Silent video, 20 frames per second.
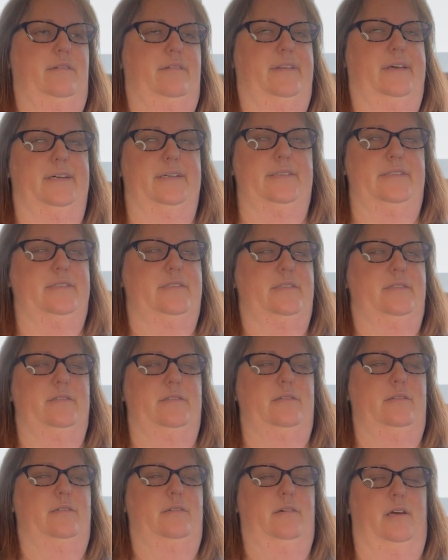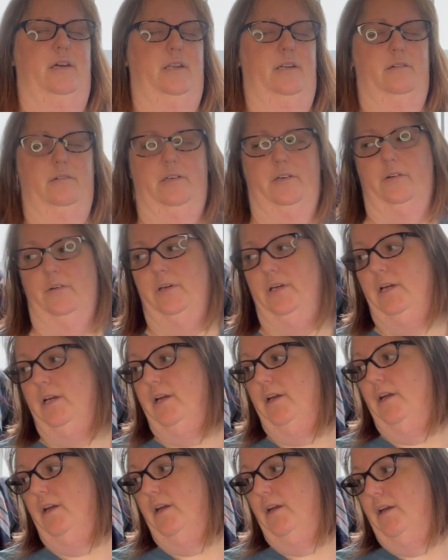that's, I don't know
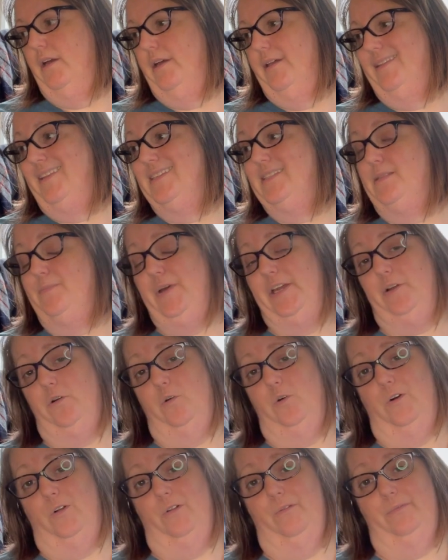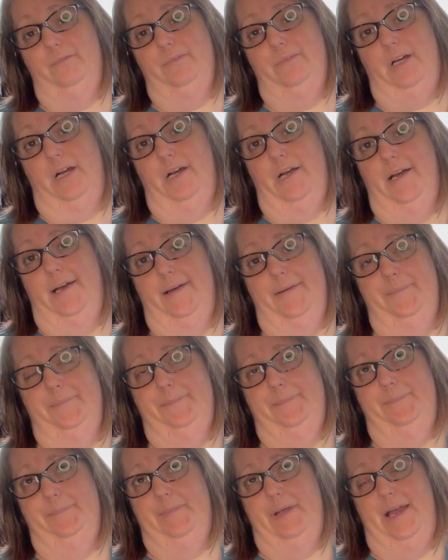that's my goal. Uh,
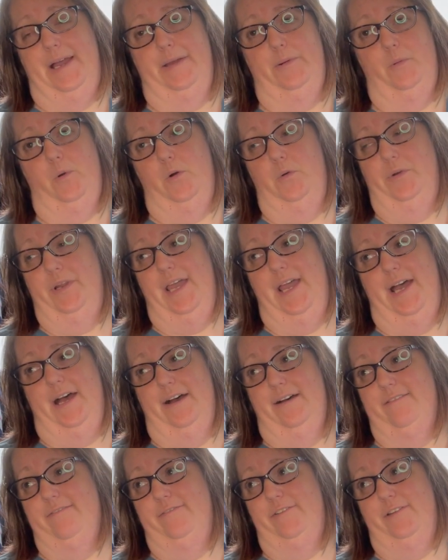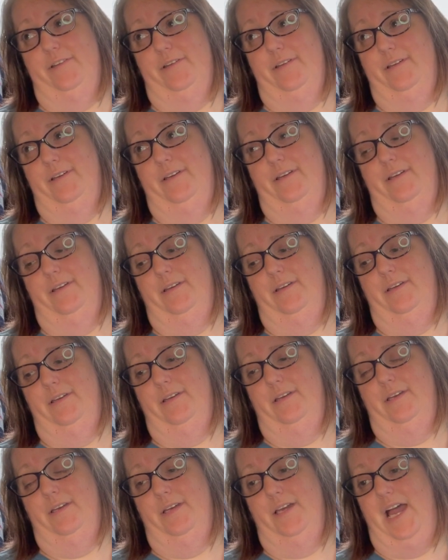I won't have,
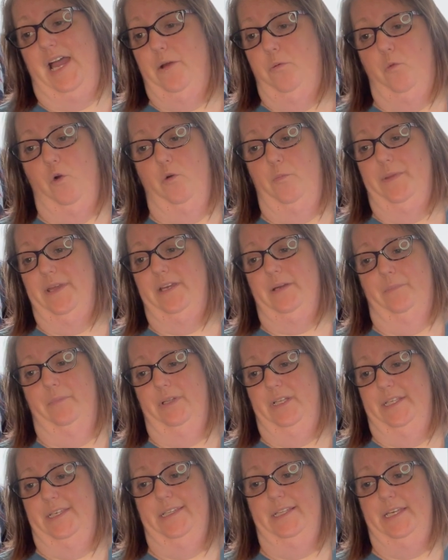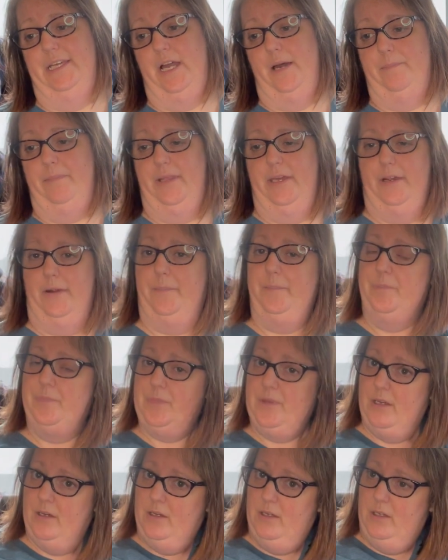I won't be completely up there.
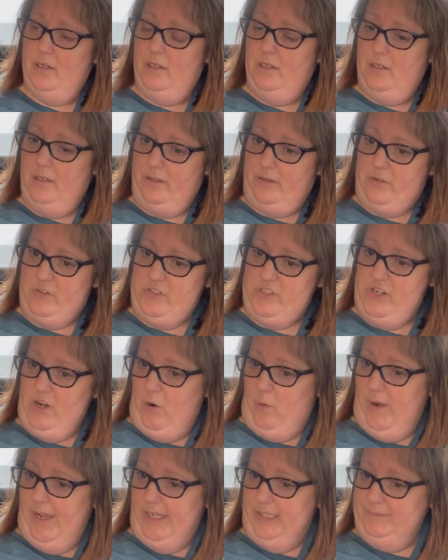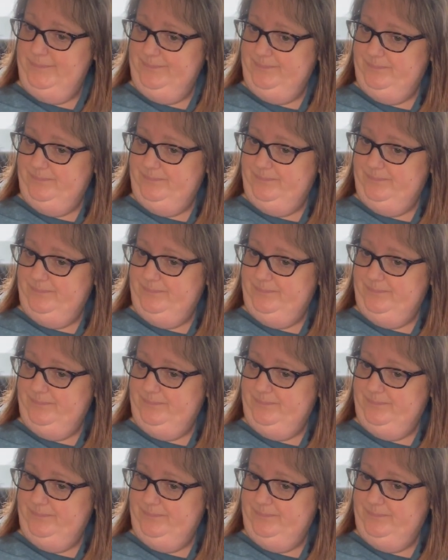There's no way.